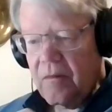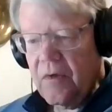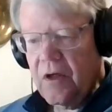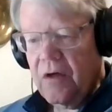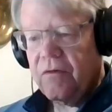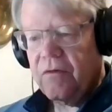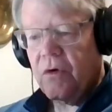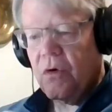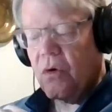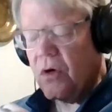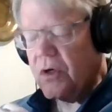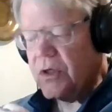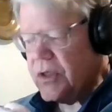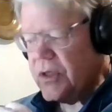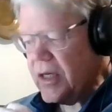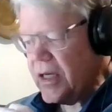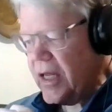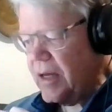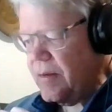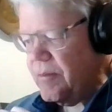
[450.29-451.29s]
of course,
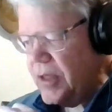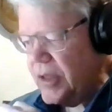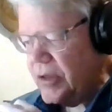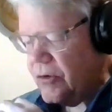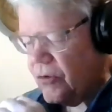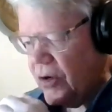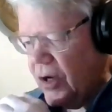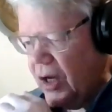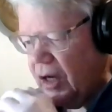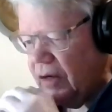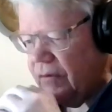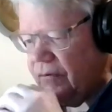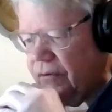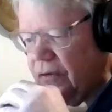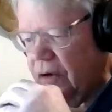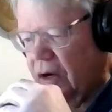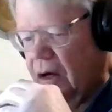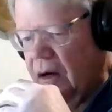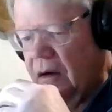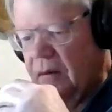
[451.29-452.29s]
that can be drawn
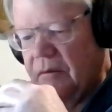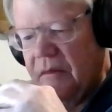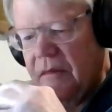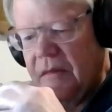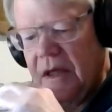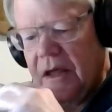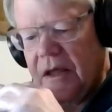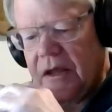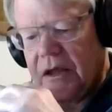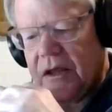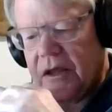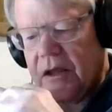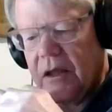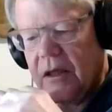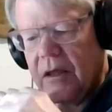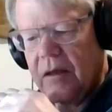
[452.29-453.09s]
from this